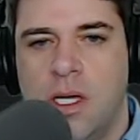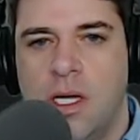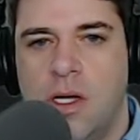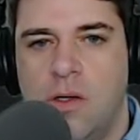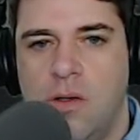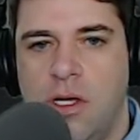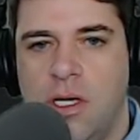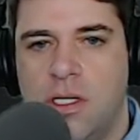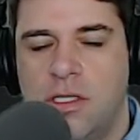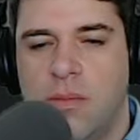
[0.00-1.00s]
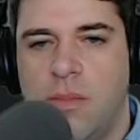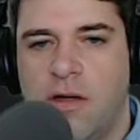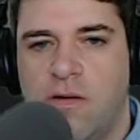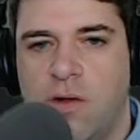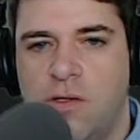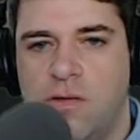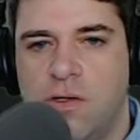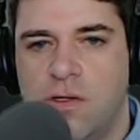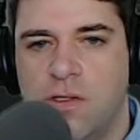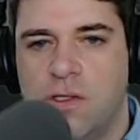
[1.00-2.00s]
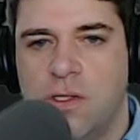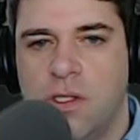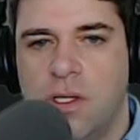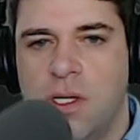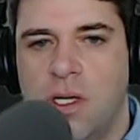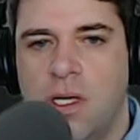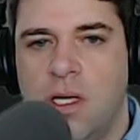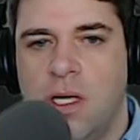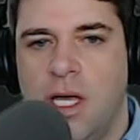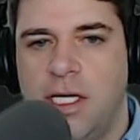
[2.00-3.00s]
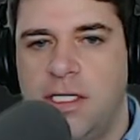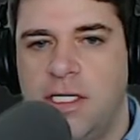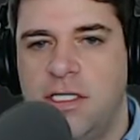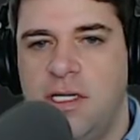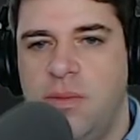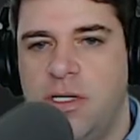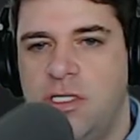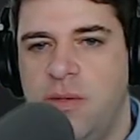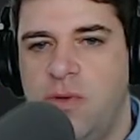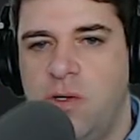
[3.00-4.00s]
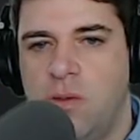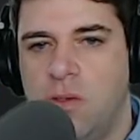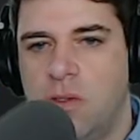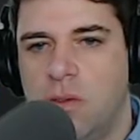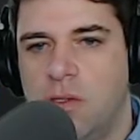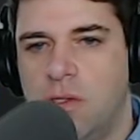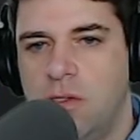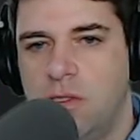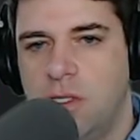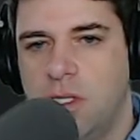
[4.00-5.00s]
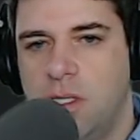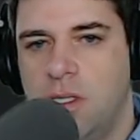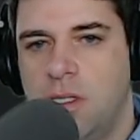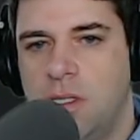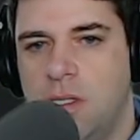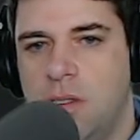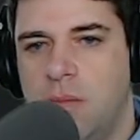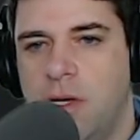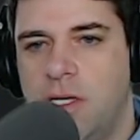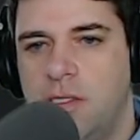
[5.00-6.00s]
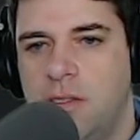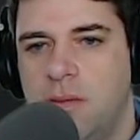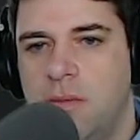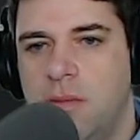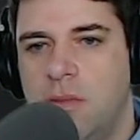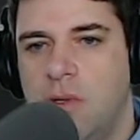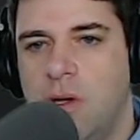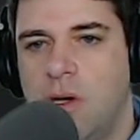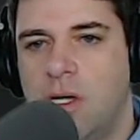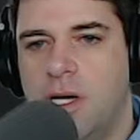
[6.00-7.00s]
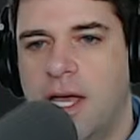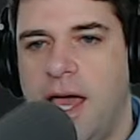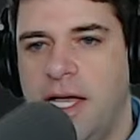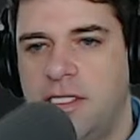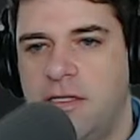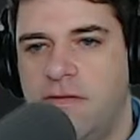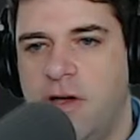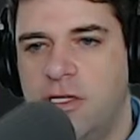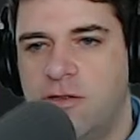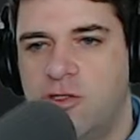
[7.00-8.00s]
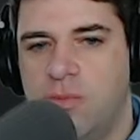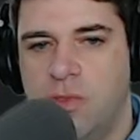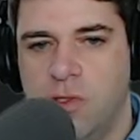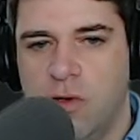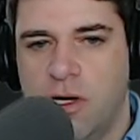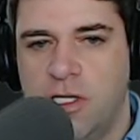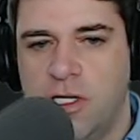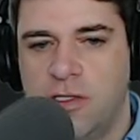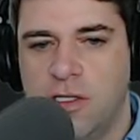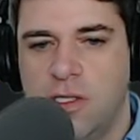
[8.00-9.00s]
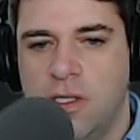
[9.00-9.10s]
including some microcontrollers, a 16-bit CPU loosely based on Caxton Foster's Blue architecture,